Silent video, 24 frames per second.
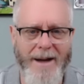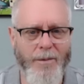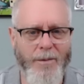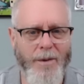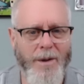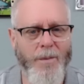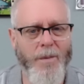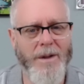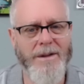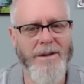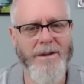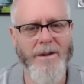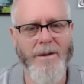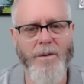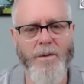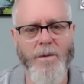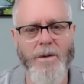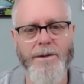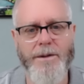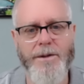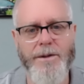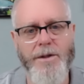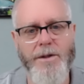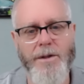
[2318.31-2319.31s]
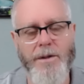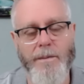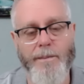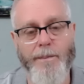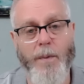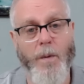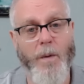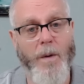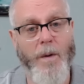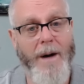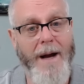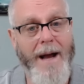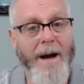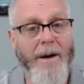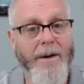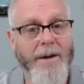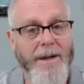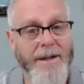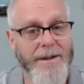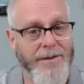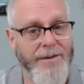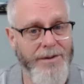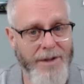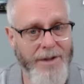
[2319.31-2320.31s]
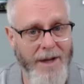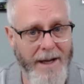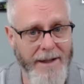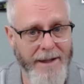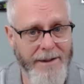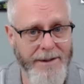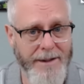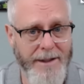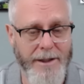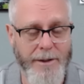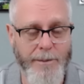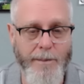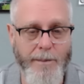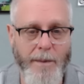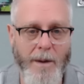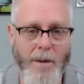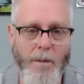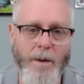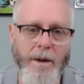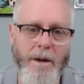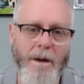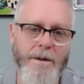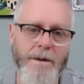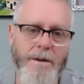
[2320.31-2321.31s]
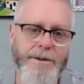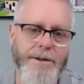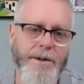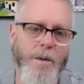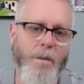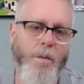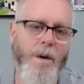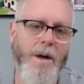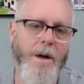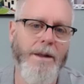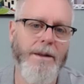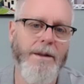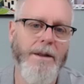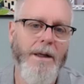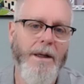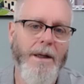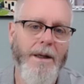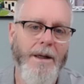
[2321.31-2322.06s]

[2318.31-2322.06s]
We want the Lord to pour out his justice, but we also want